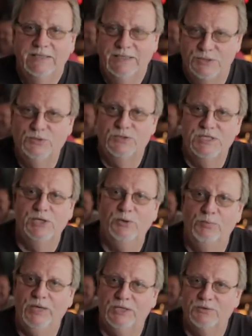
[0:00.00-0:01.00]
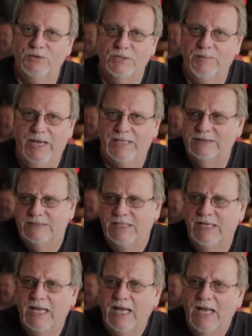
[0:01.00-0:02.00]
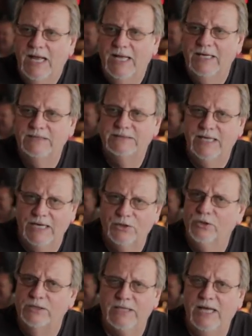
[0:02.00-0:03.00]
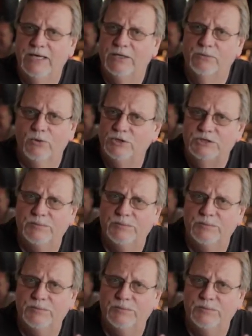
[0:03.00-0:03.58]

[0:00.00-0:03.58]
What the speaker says: Did you see your picture in the magazine? And I said, I looked at it, Hiroshi,